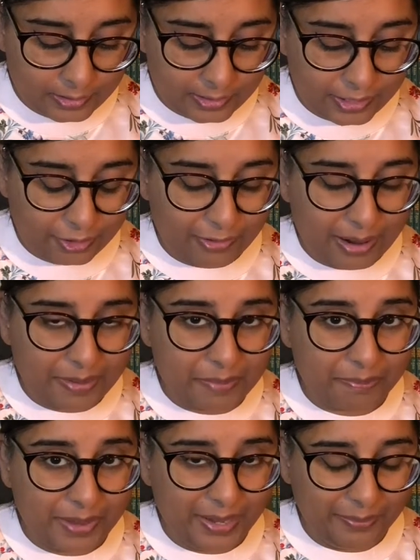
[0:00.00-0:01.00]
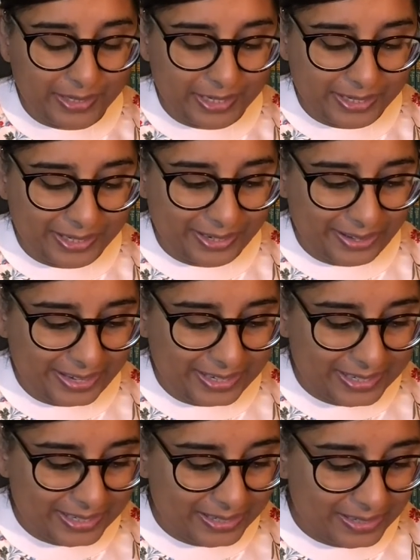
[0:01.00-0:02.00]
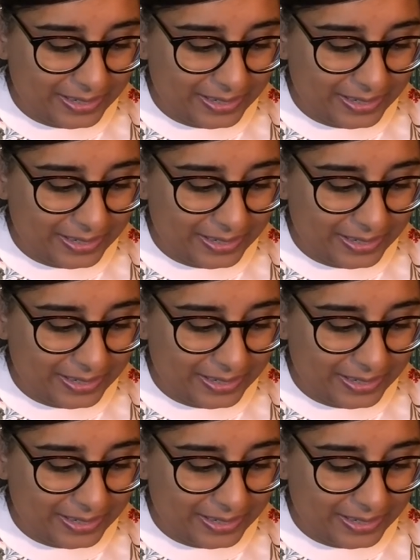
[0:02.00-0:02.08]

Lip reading: Little Rabbit beamed in delight.